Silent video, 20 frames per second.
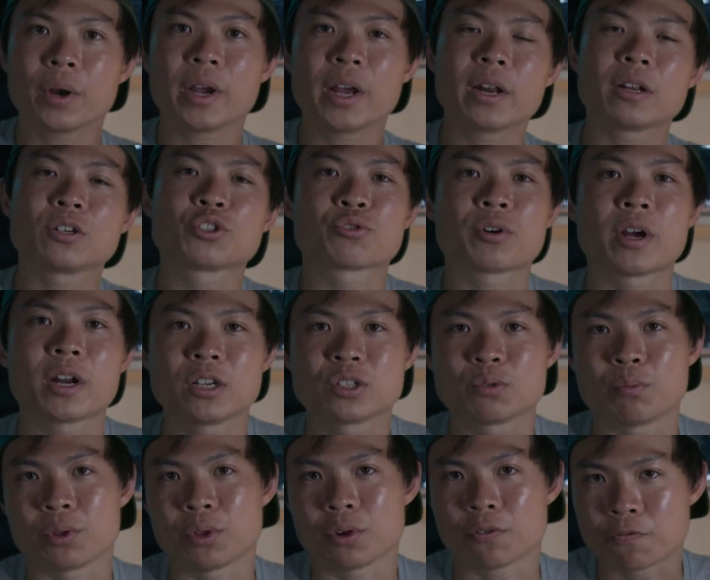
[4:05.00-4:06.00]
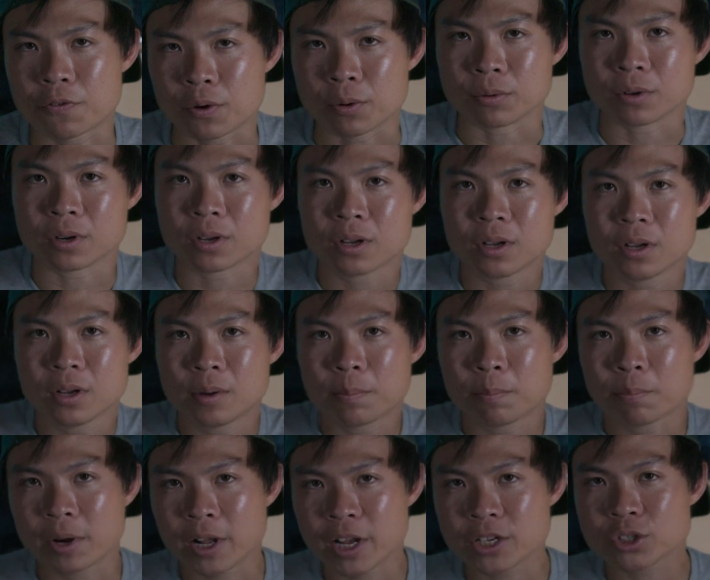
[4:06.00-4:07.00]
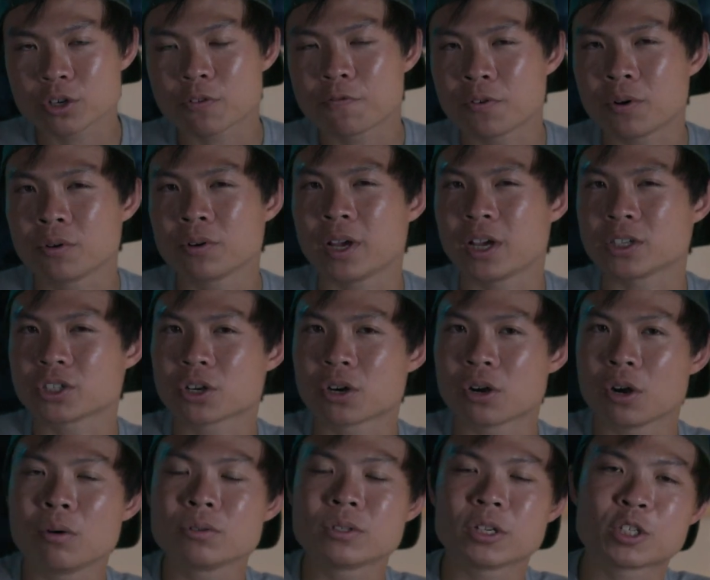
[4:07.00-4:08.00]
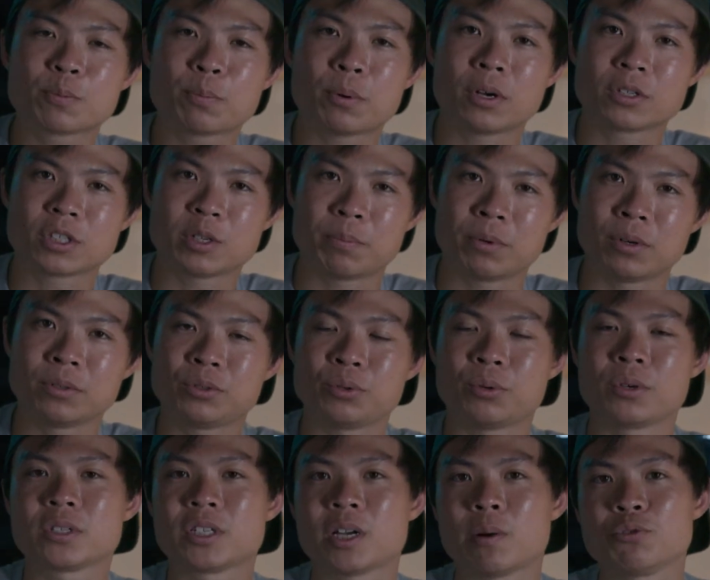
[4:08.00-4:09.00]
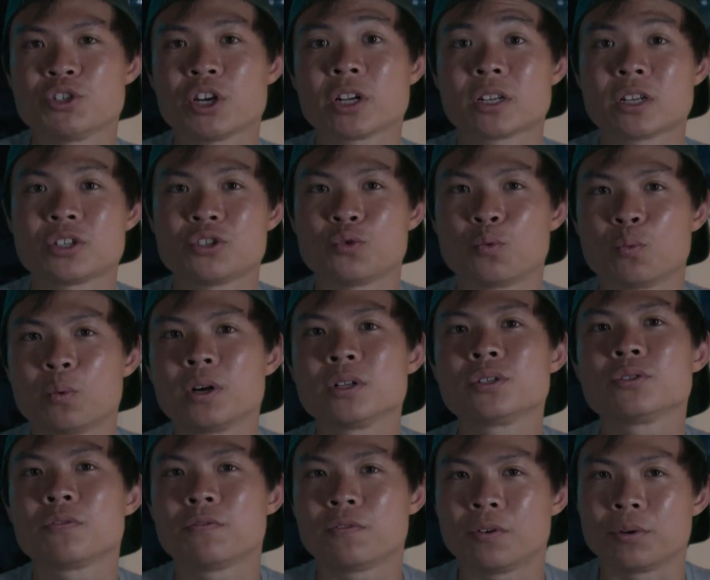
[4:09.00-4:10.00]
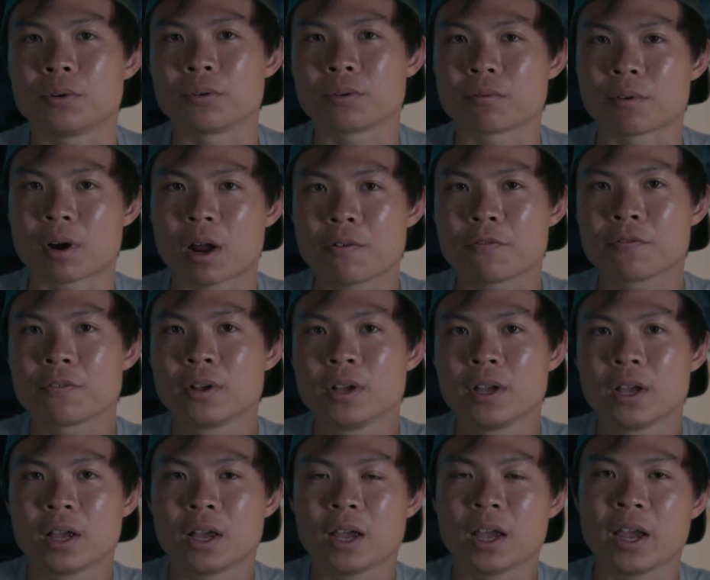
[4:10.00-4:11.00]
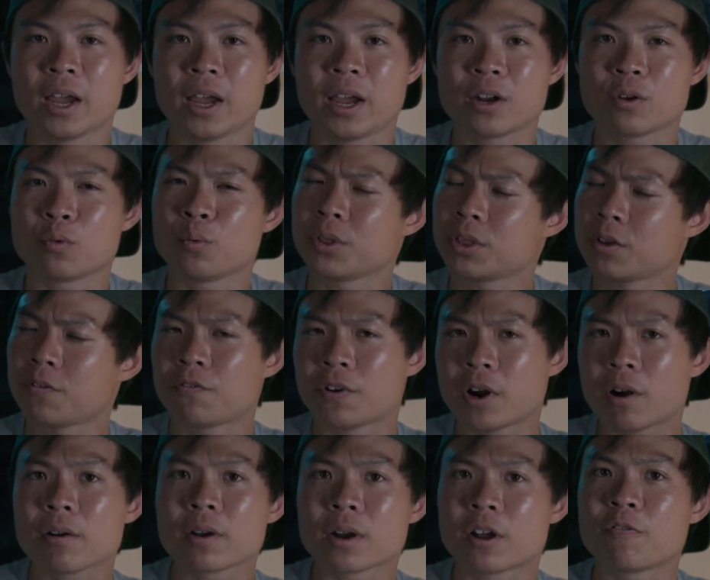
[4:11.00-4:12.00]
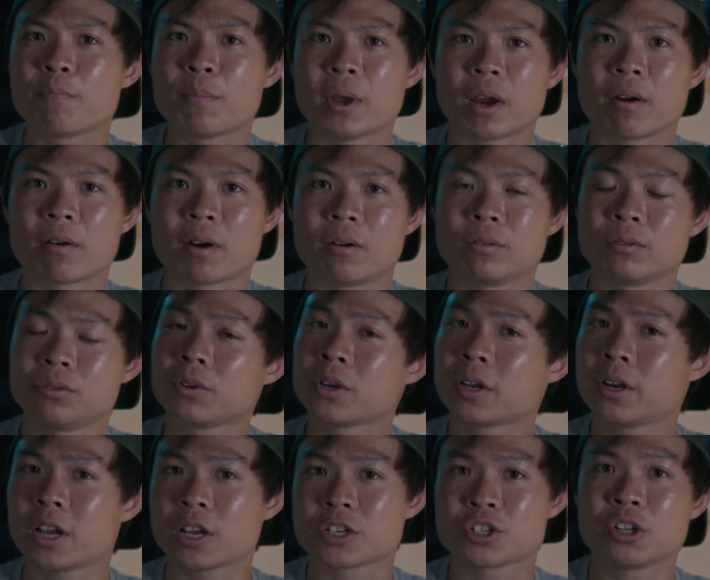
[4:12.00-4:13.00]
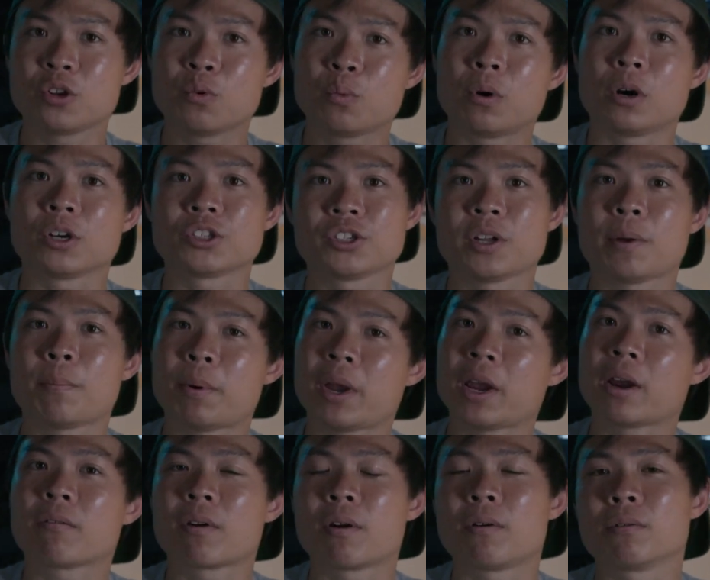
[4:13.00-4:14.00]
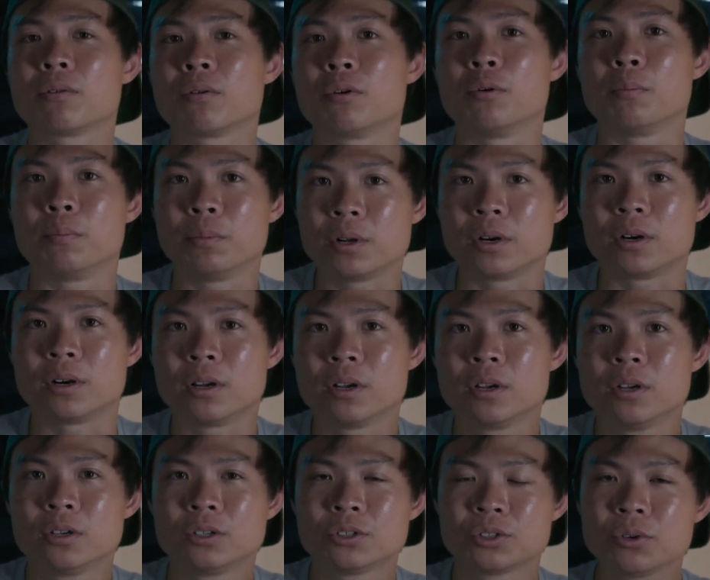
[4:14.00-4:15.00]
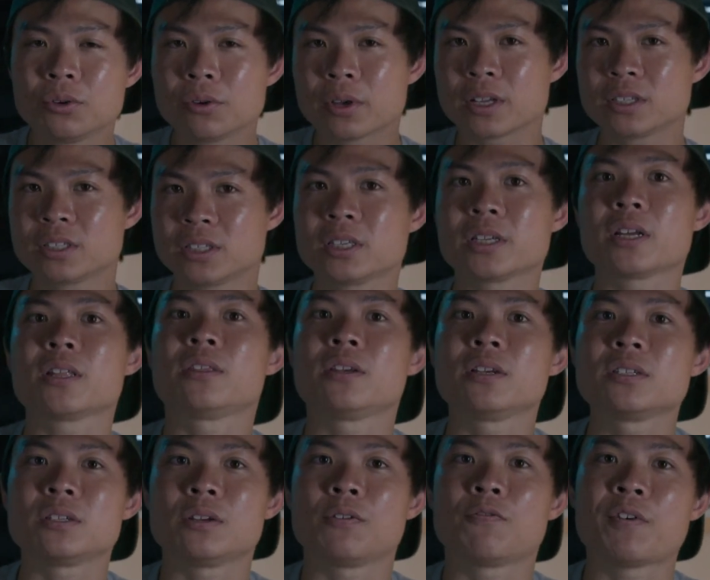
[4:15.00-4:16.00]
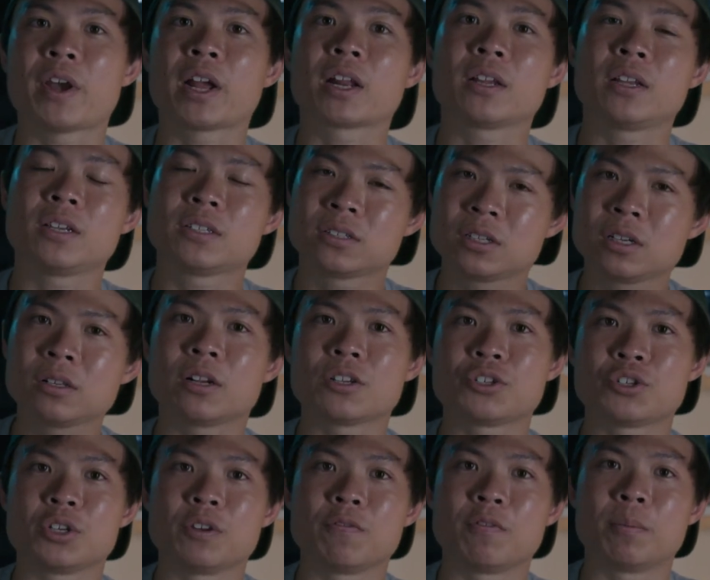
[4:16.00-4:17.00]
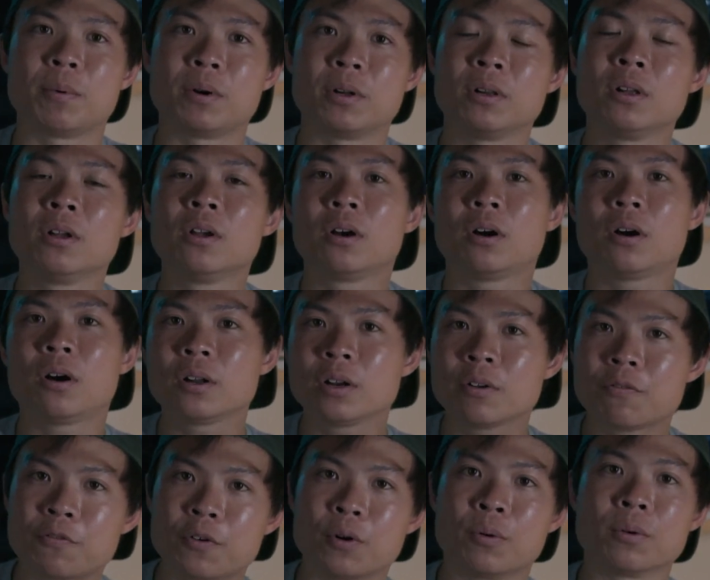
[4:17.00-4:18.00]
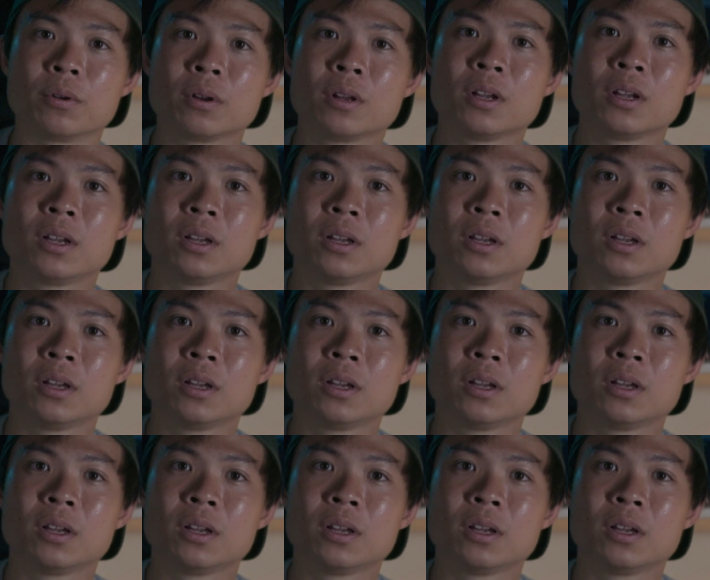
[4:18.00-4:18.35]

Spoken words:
ahead and try this with your phone. Place your phone as close as possible to a subject that you want to photograph, and with a far enough background, you can actually watch that background go blur. So you can see that this effect is still achievable on a phone